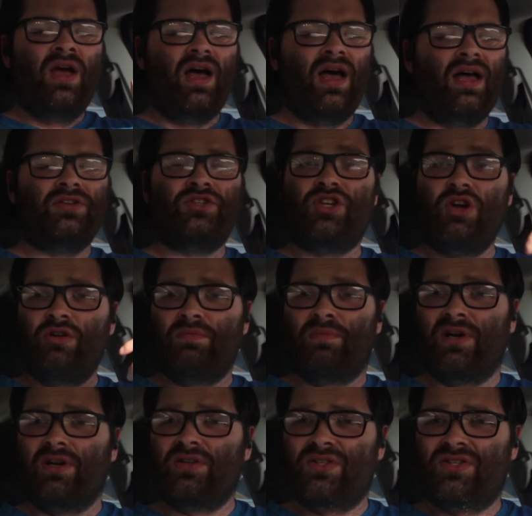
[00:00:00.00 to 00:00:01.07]

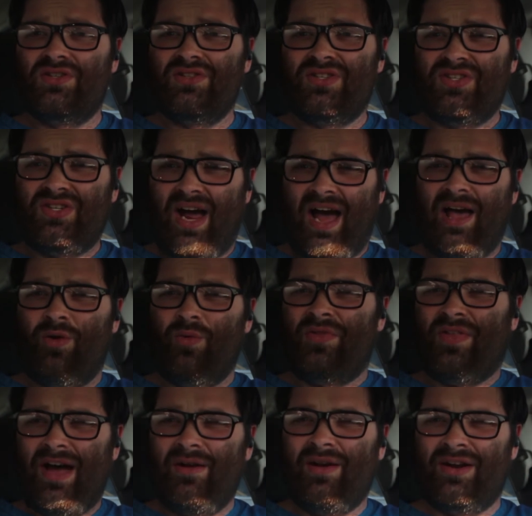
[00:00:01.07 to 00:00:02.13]
Soderbergh's style
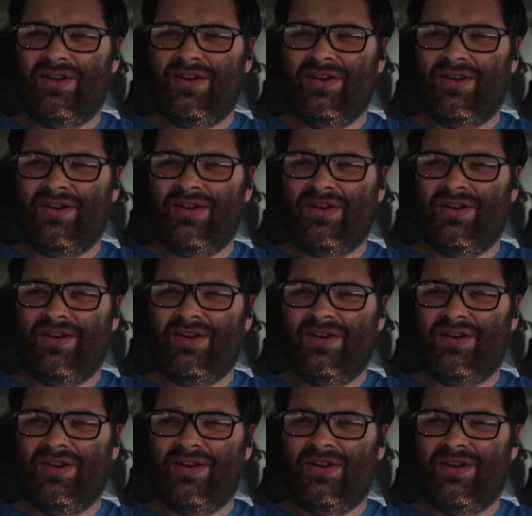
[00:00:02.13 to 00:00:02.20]
without